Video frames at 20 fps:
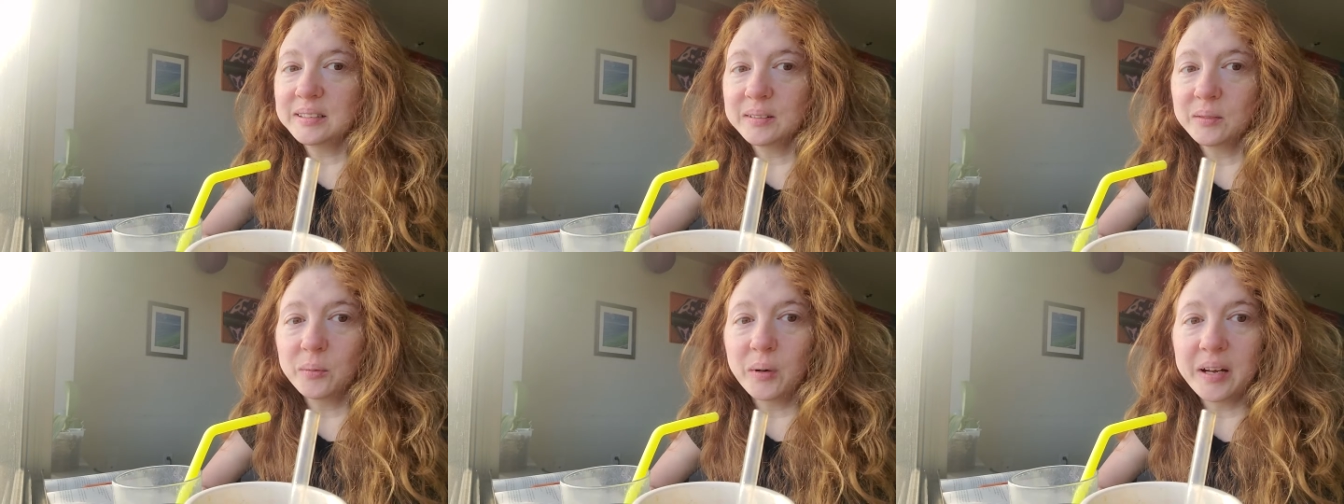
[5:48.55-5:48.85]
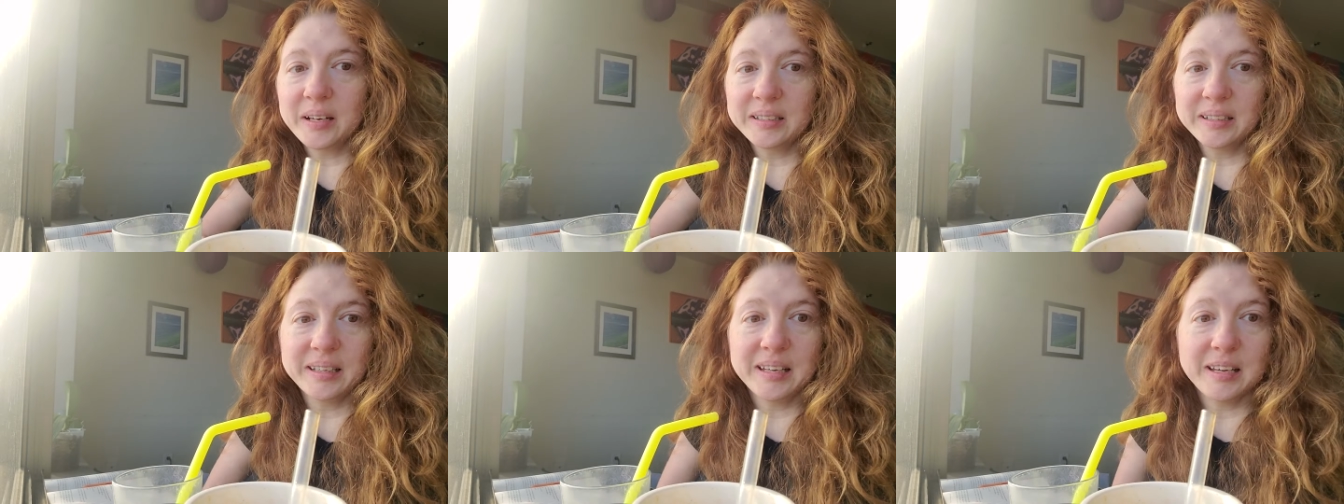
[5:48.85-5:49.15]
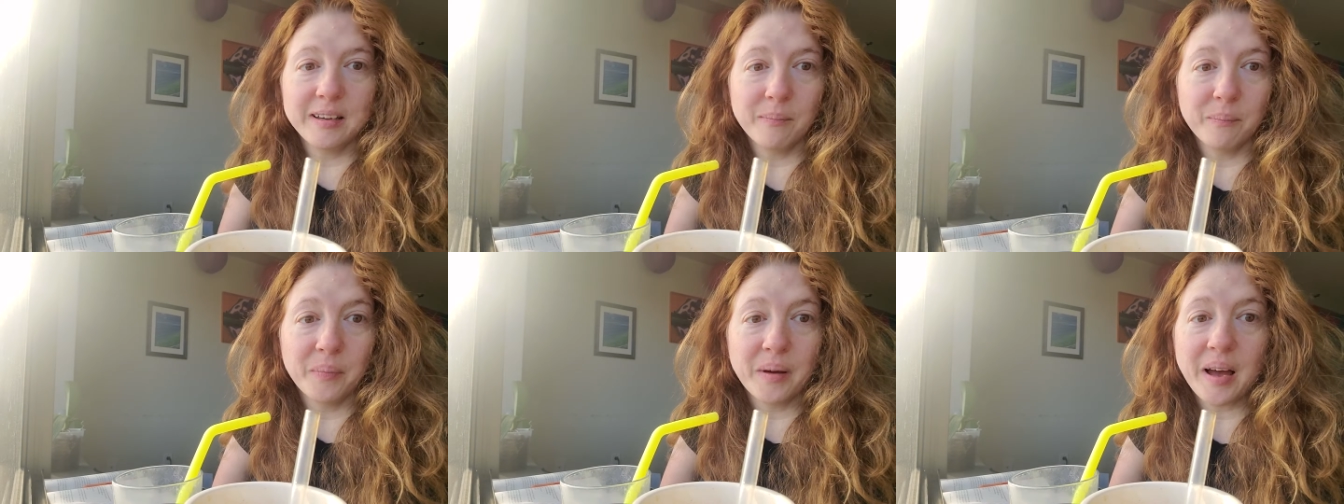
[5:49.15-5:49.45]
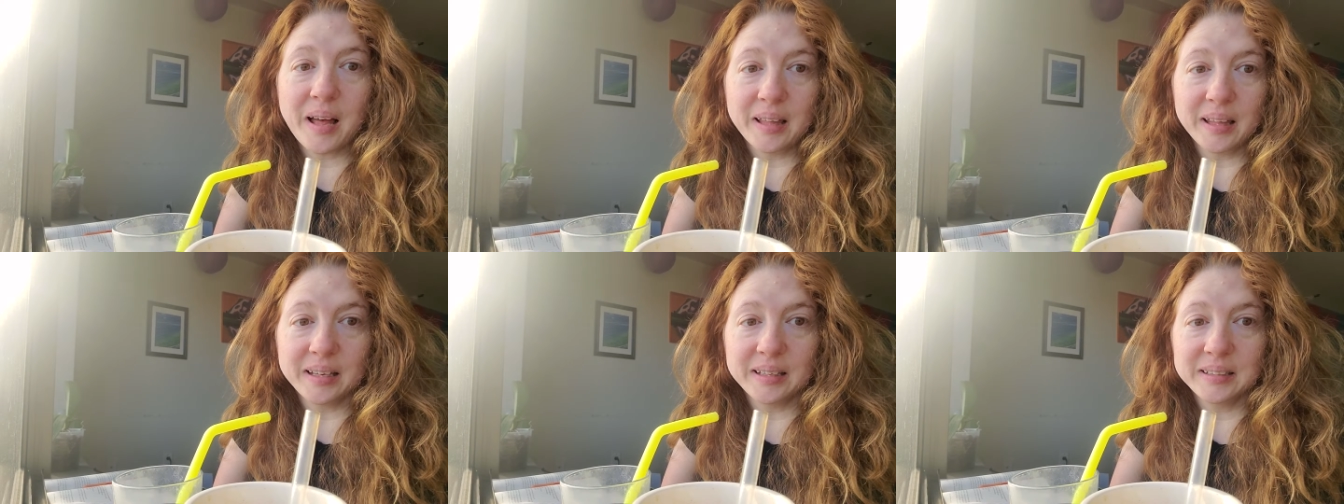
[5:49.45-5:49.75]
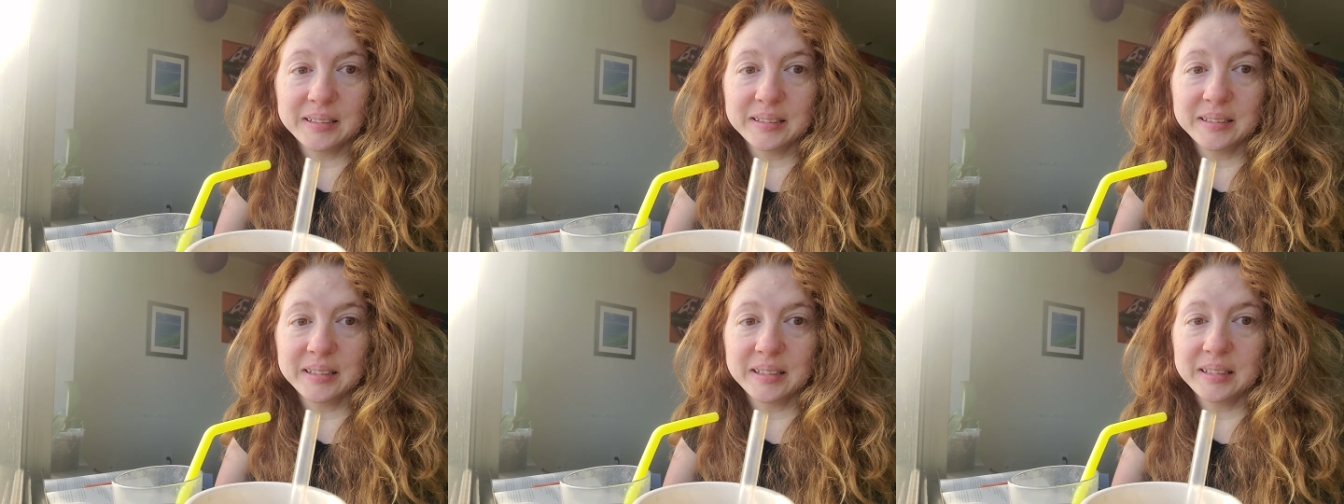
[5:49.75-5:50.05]
way to keep
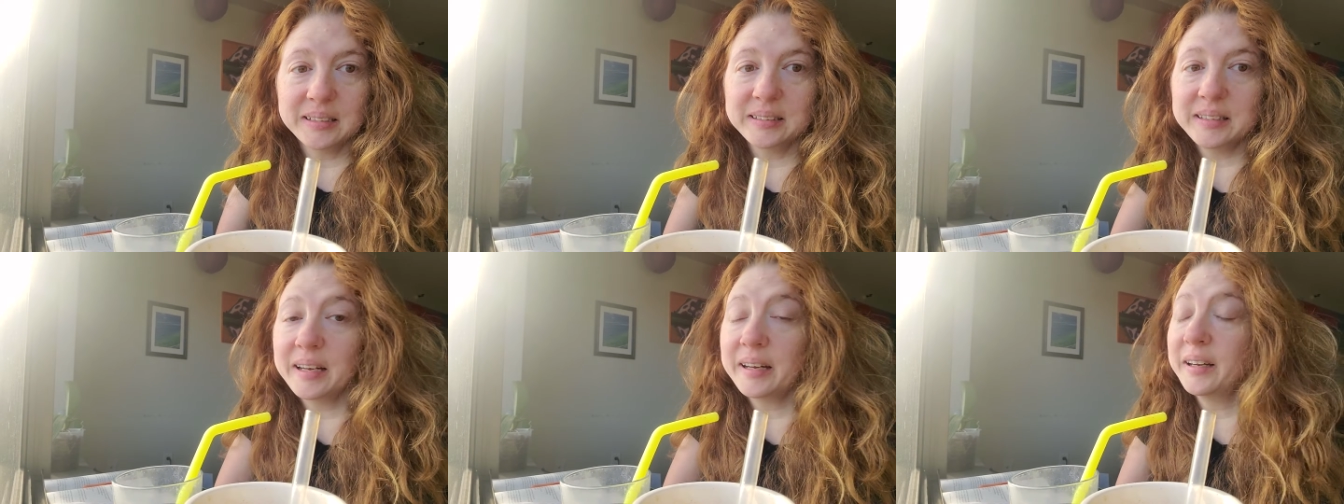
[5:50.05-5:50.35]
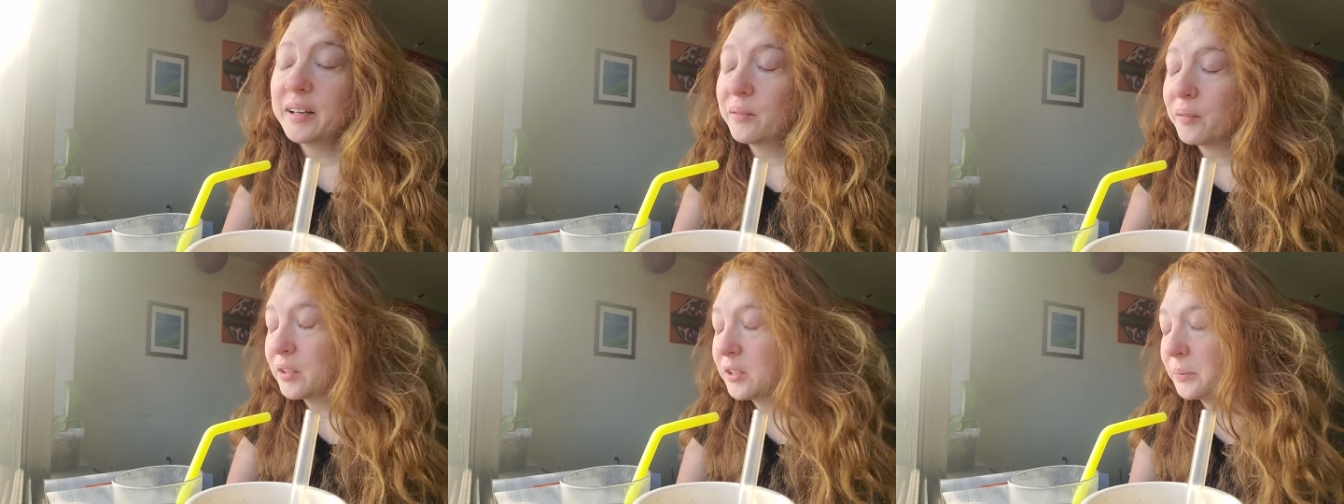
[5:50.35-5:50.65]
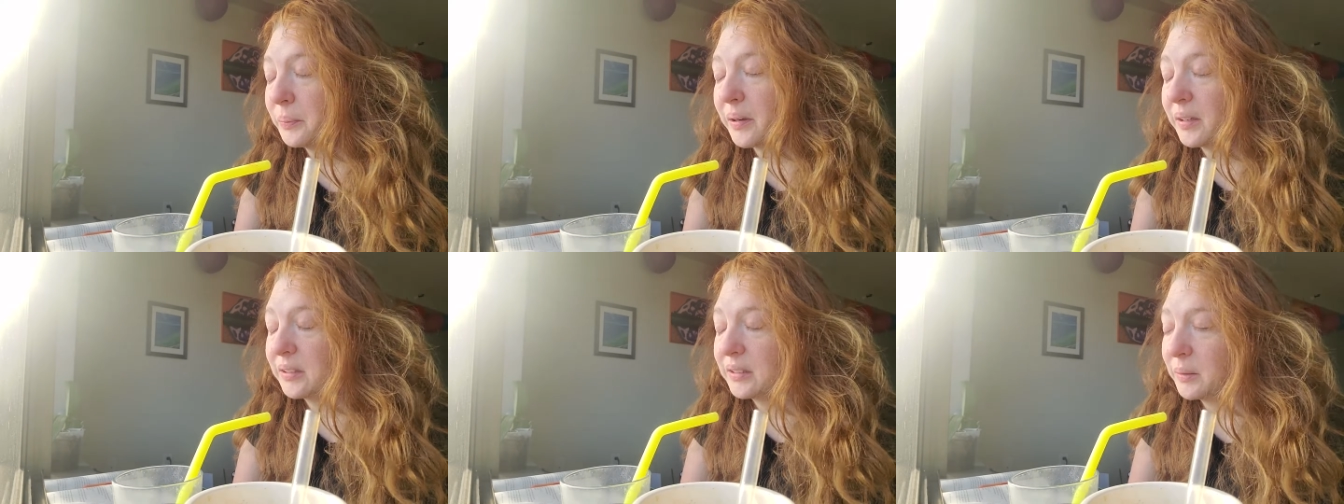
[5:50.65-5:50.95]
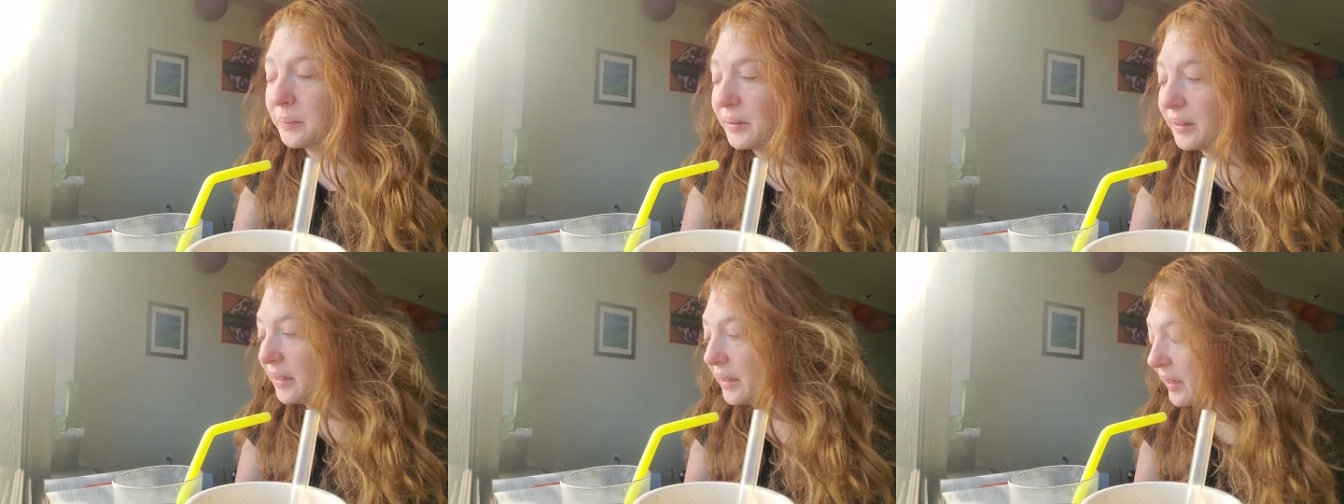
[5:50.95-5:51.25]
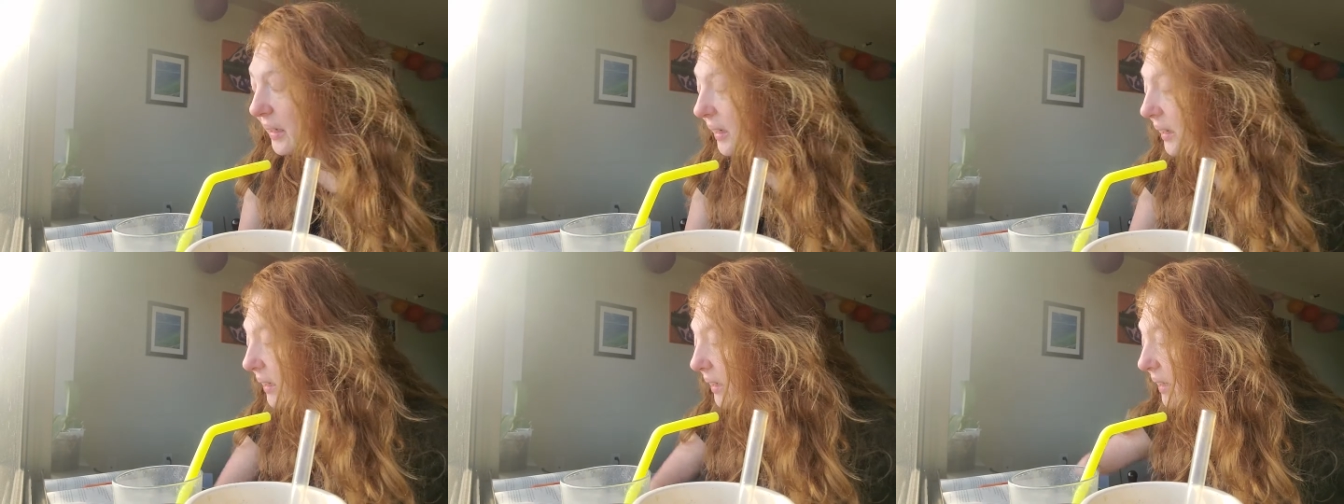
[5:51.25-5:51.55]
balance in taking
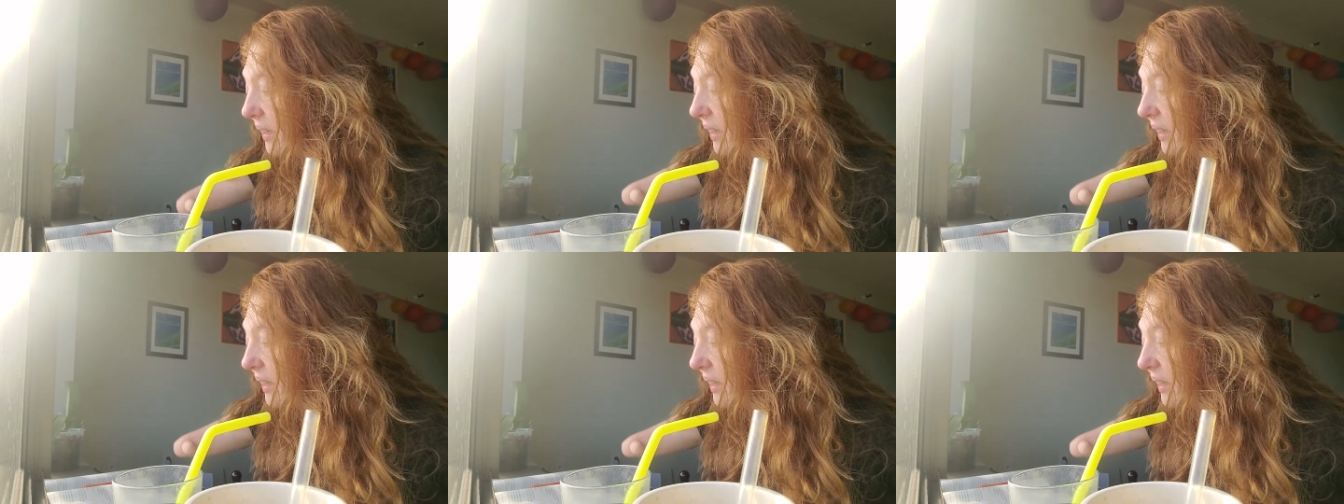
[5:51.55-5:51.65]
responsibility